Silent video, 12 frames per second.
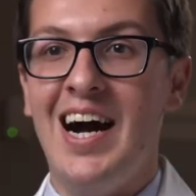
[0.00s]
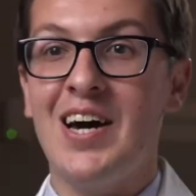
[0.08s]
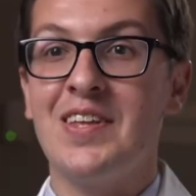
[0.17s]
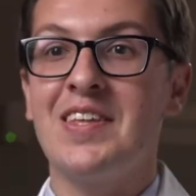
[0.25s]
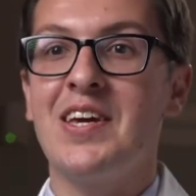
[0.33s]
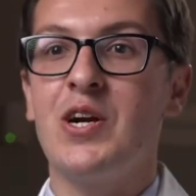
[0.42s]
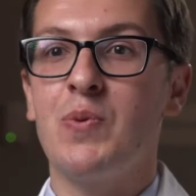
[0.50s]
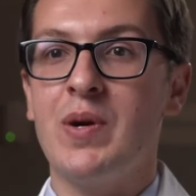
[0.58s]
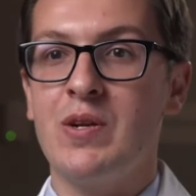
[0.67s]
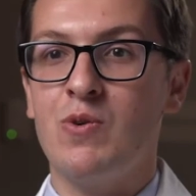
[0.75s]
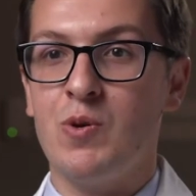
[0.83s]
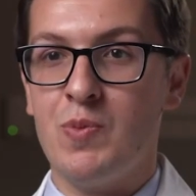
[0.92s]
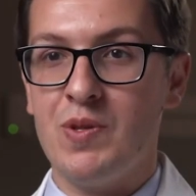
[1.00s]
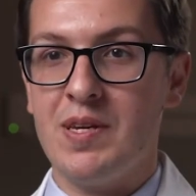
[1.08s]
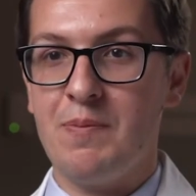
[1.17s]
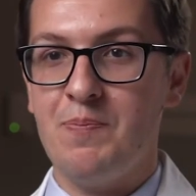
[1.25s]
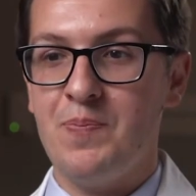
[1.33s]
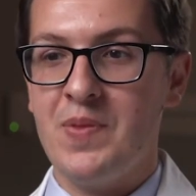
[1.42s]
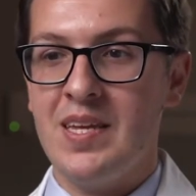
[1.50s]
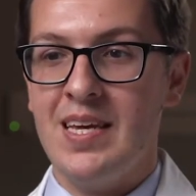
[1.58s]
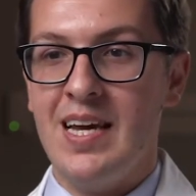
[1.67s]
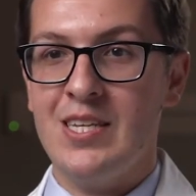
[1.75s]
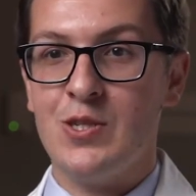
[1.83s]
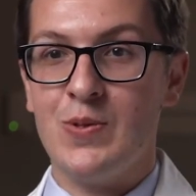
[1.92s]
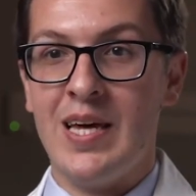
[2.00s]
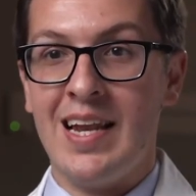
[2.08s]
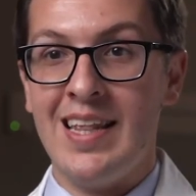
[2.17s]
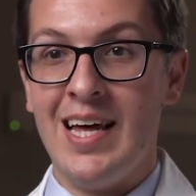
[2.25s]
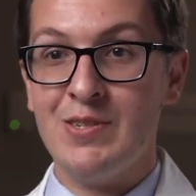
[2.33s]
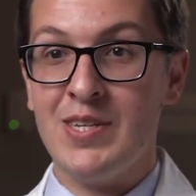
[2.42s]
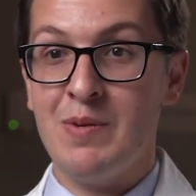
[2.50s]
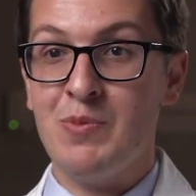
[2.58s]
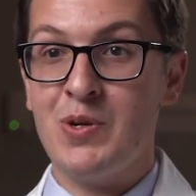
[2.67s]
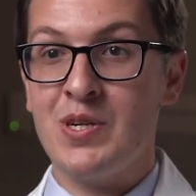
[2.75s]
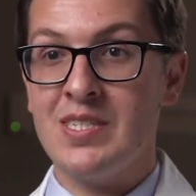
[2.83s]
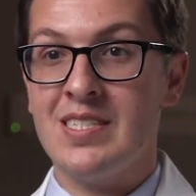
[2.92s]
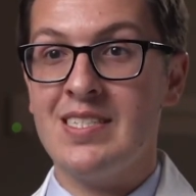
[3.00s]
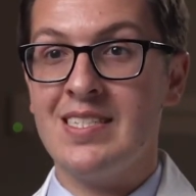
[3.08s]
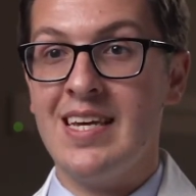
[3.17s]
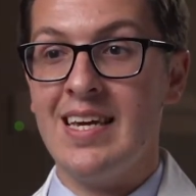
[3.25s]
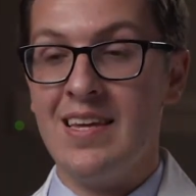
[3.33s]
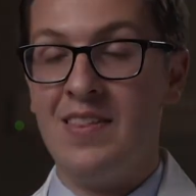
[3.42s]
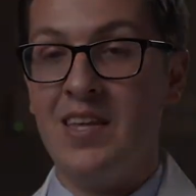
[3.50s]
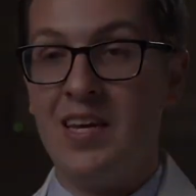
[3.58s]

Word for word: out of the airway normally. And so that allows that mucus to stay in